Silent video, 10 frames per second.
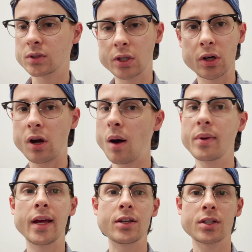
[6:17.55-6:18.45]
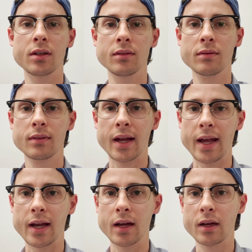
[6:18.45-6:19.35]
good combination,
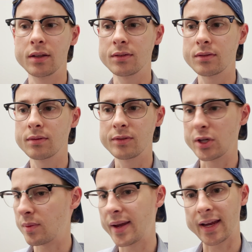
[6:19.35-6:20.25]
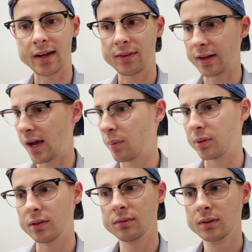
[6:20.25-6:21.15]
and you can make anything
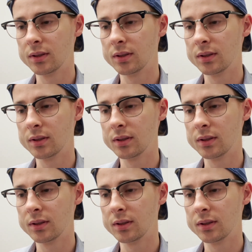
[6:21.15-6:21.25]
happen.